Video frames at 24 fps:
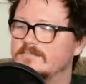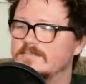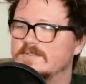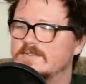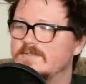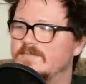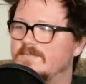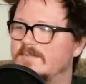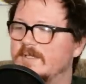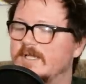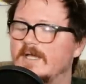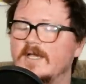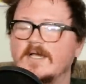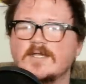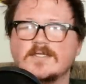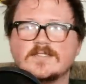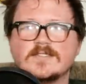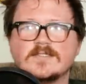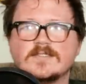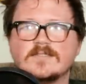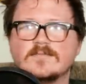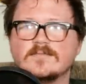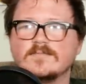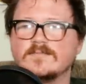It's a
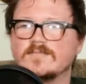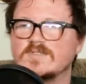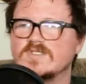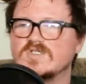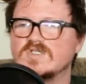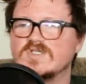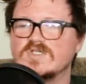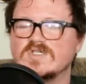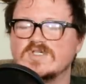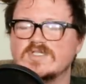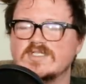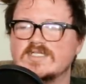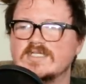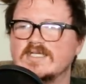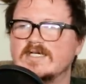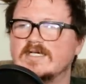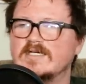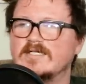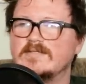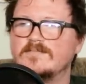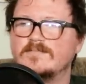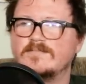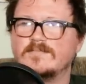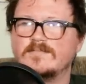blast. It's a good
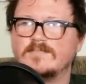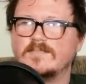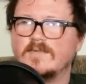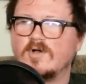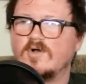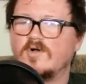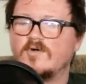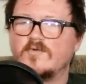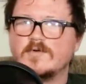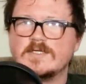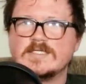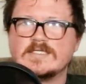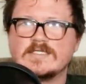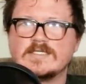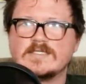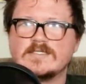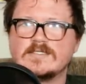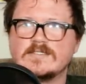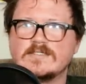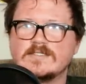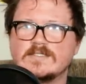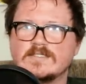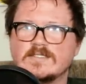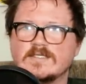time. Always
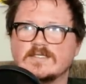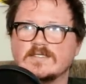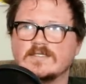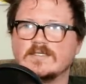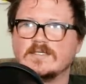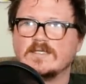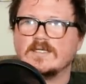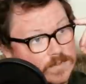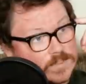is.